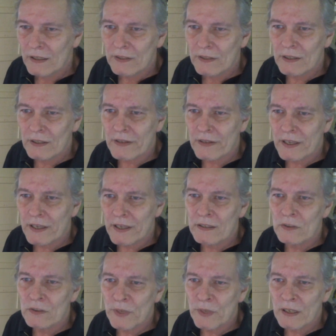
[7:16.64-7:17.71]
you all that
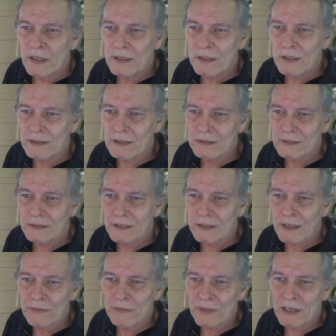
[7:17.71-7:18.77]
know me,
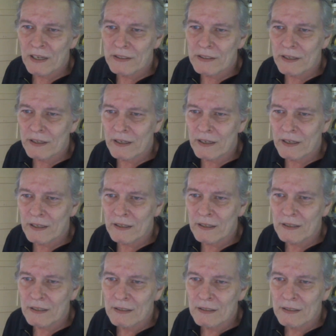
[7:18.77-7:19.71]
I've got a